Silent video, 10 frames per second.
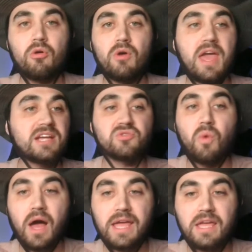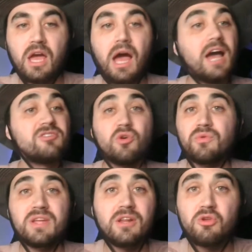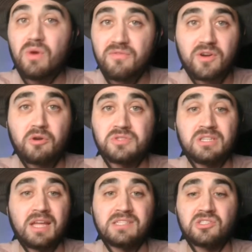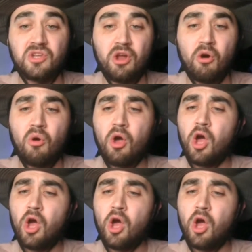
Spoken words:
X, Y. I don't need a UEFA coaching license to know,